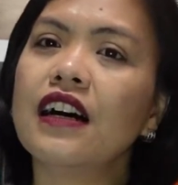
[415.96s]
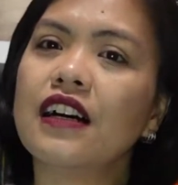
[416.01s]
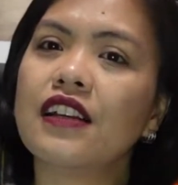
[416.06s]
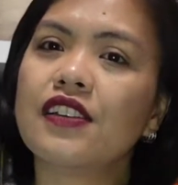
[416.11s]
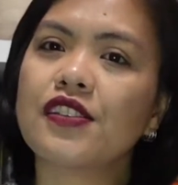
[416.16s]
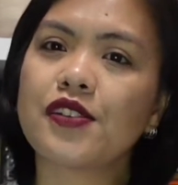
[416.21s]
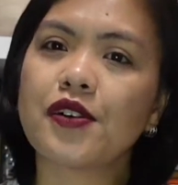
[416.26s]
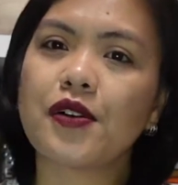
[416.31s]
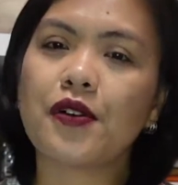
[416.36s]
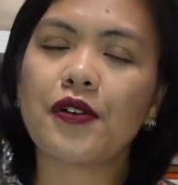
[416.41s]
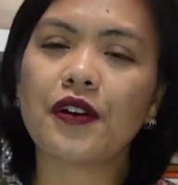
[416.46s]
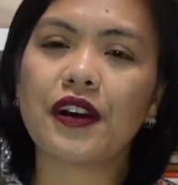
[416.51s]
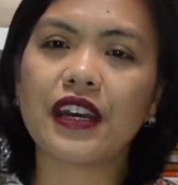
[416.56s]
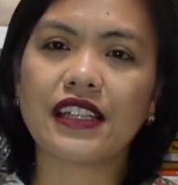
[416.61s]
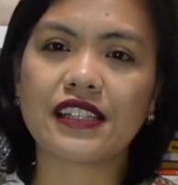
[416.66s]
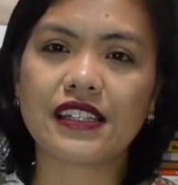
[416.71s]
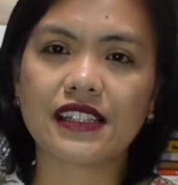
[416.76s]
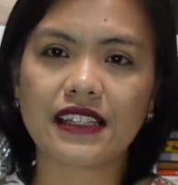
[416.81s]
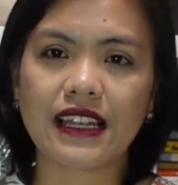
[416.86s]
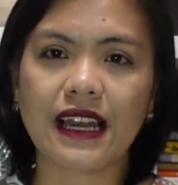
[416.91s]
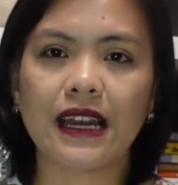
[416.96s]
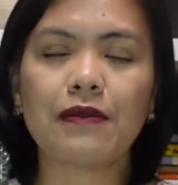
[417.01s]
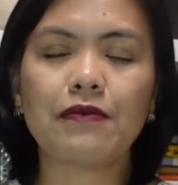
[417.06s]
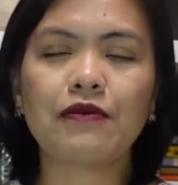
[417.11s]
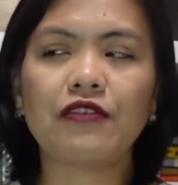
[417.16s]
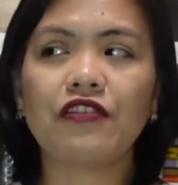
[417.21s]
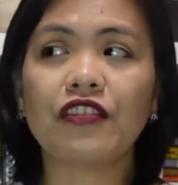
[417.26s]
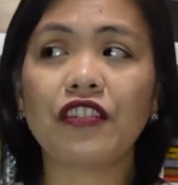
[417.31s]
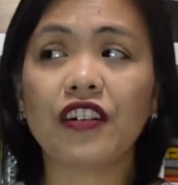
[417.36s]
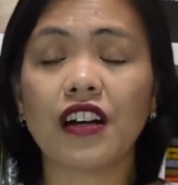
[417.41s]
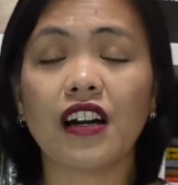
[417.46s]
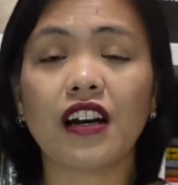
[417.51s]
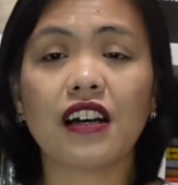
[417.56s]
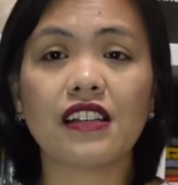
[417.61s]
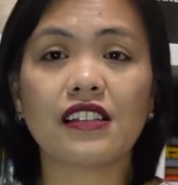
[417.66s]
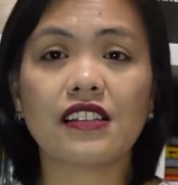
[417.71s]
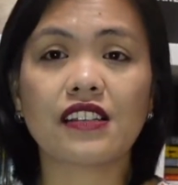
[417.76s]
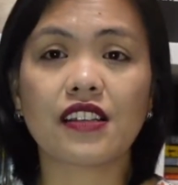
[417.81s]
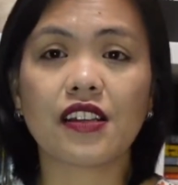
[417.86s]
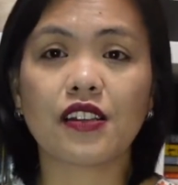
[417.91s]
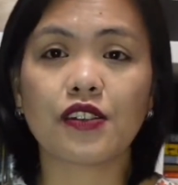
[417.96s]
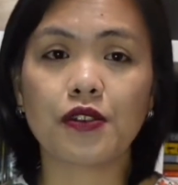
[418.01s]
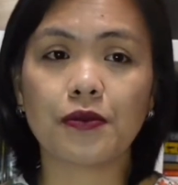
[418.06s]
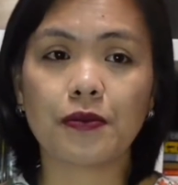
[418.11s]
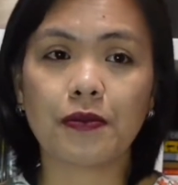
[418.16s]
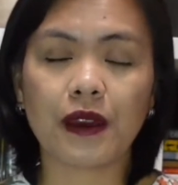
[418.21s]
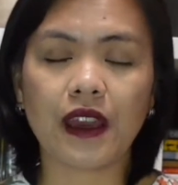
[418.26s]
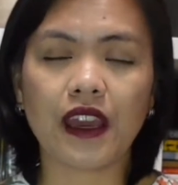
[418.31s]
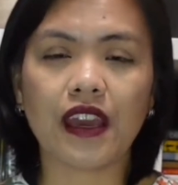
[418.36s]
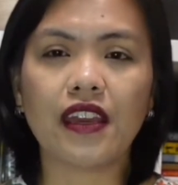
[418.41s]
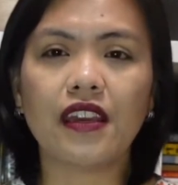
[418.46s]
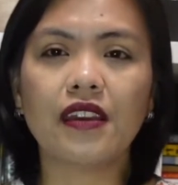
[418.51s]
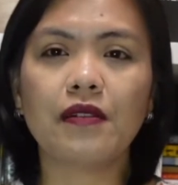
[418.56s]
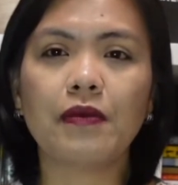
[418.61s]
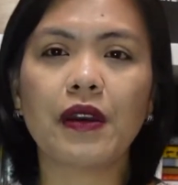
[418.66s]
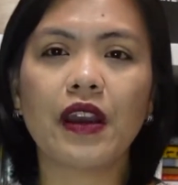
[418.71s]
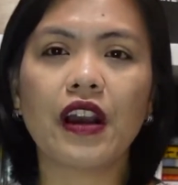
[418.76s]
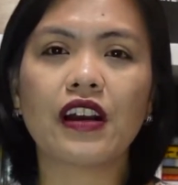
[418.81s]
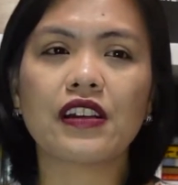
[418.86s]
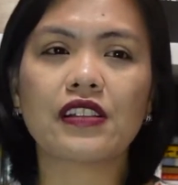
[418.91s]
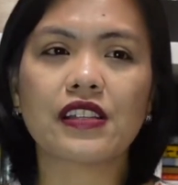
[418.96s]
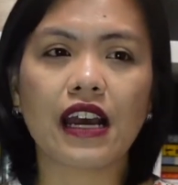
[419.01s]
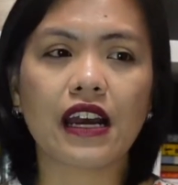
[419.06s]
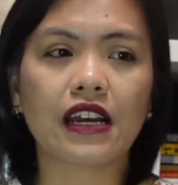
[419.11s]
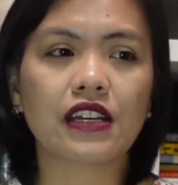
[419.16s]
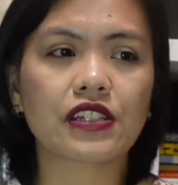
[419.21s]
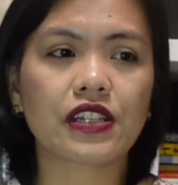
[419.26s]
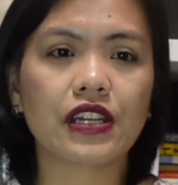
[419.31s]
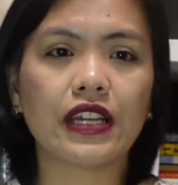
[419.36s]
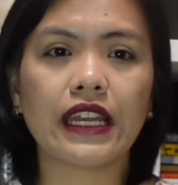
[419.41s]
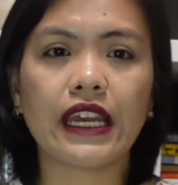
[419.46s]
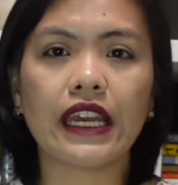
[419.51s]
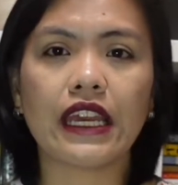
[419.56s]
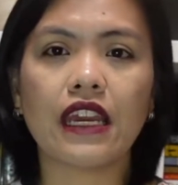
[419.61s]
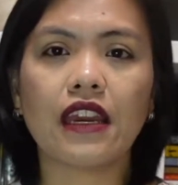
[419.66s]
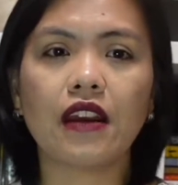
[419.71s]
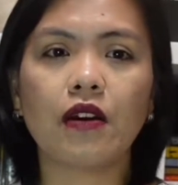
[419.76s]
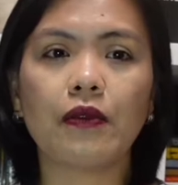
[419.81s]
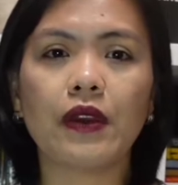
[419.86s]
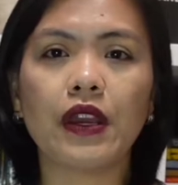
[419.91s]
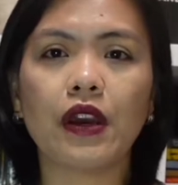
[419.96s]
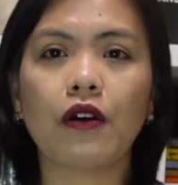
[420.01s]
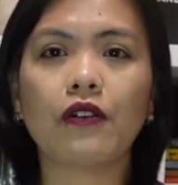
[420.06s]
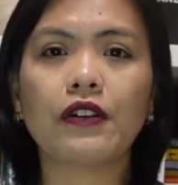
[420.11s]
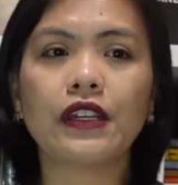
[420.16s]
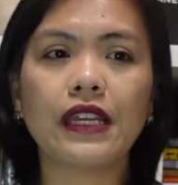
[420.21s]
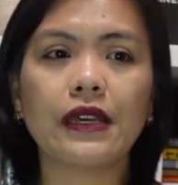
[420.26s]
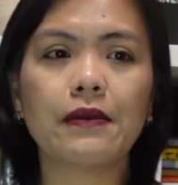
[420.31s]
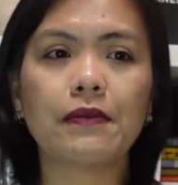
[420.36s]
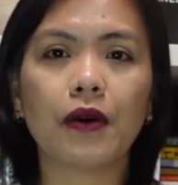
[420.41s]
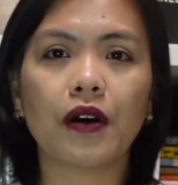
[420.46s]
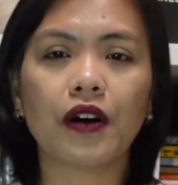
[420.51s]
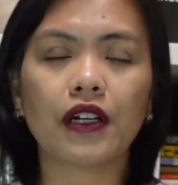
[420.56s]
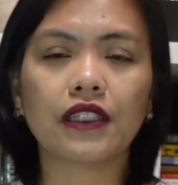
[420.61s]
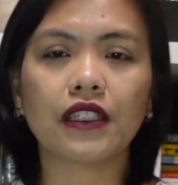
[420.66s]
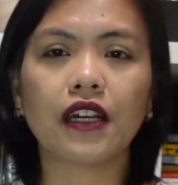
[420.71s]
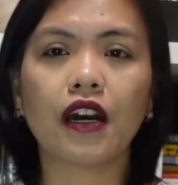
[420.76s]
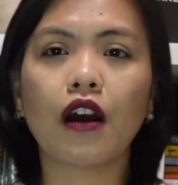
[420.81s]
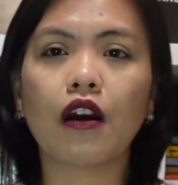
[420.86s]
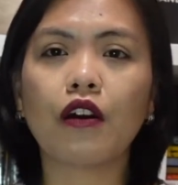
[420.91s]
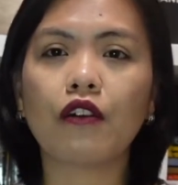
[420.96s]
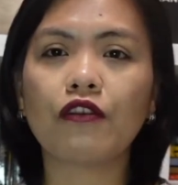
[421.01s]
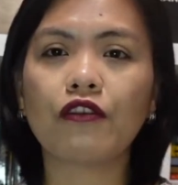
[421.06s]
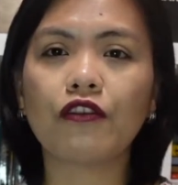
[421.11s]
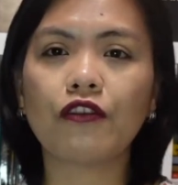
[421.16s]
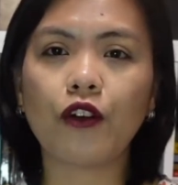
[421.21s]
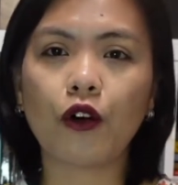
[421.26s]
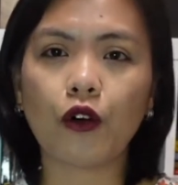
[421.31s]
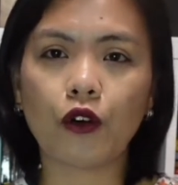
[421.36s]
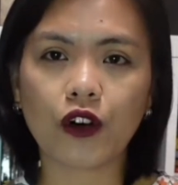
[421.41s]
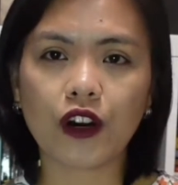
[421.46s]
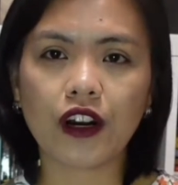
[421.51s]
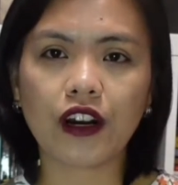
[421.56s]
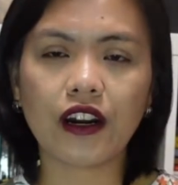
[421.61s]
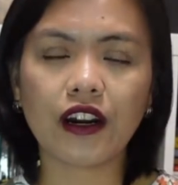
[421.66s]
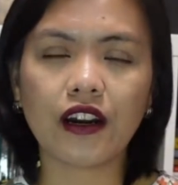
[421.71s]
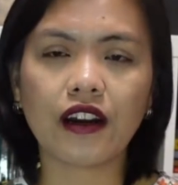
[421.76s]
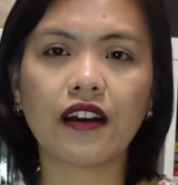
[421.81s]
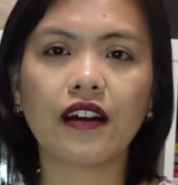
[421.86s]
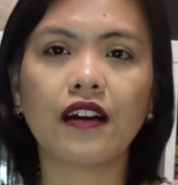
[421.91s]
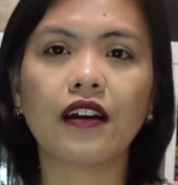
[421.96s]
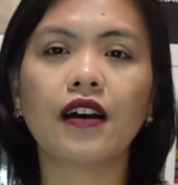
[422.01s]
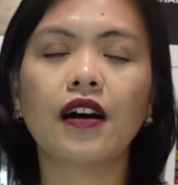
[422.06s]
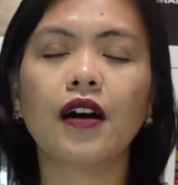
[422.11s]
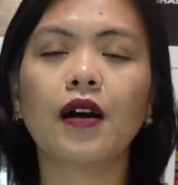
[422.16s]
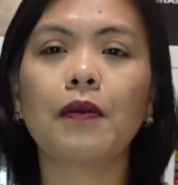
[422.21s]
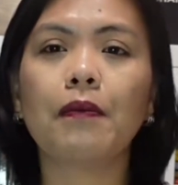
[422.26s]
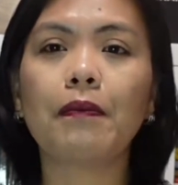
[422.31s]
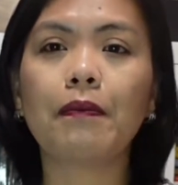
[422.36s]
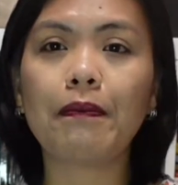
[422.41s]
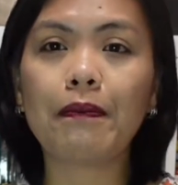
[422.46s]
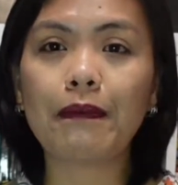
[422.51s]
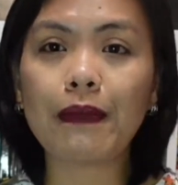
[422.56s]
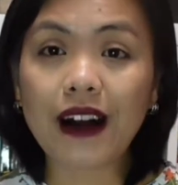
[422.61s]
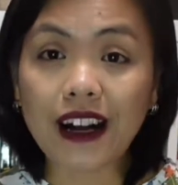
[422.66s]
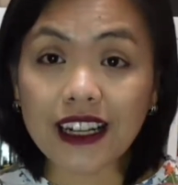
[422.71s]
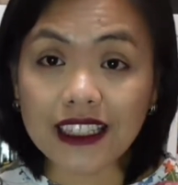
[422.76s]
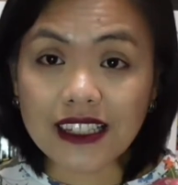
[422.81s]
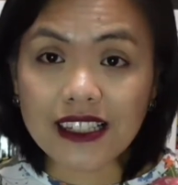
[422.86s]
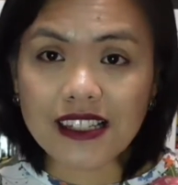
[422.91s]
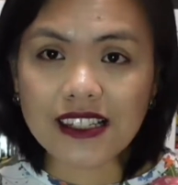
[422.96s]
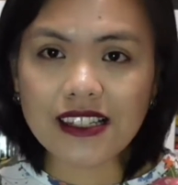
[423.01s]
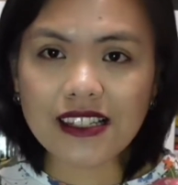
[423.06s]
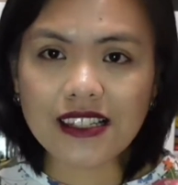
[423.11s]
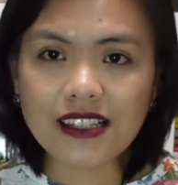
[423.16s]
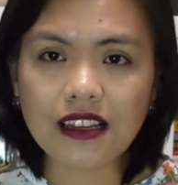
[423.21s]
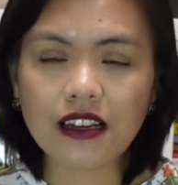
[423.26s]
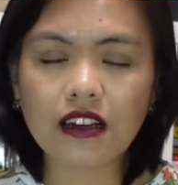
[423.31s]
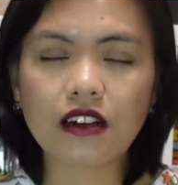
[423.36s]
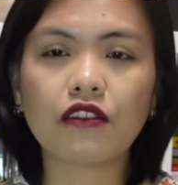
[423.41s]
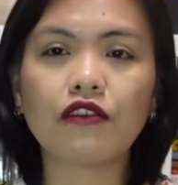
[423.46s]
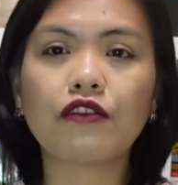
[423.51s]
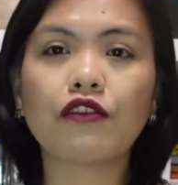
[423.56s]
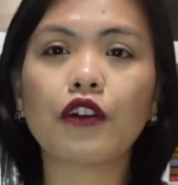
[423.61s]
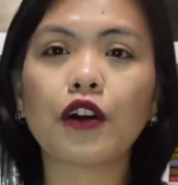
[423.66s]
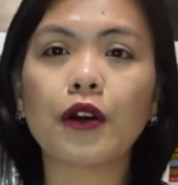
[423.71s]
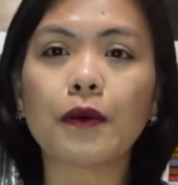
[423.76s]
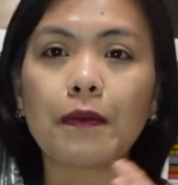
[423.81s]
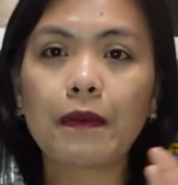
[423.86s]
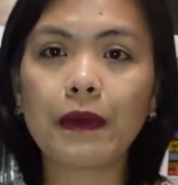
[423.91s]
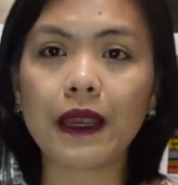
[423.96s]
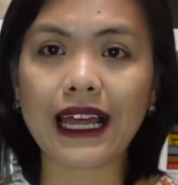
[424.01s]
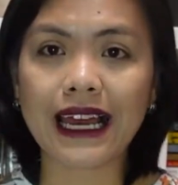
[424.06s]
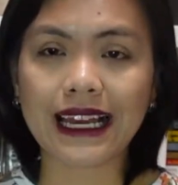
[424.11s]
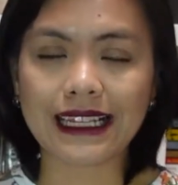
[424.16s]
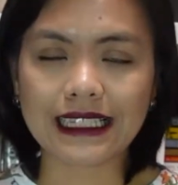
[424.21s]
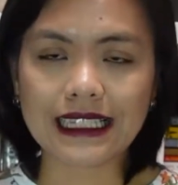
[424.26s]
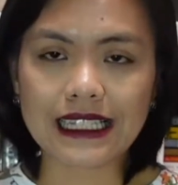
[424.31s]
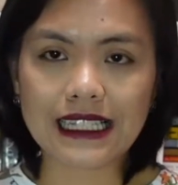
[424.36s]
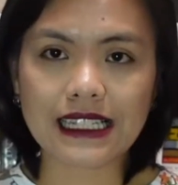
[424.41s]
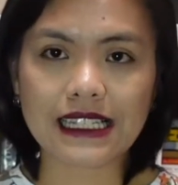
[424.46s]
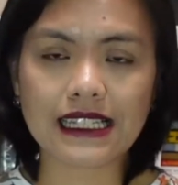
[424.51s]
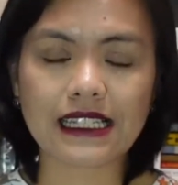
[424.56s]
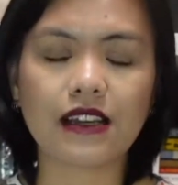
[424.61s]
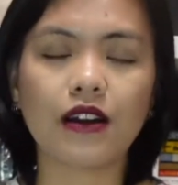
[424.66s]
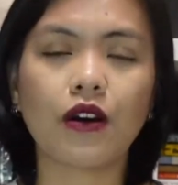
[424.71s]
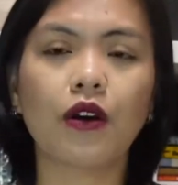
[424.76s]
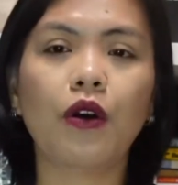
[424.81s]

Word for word: So it's time for us to pay because actually we only bought 4 pots for plants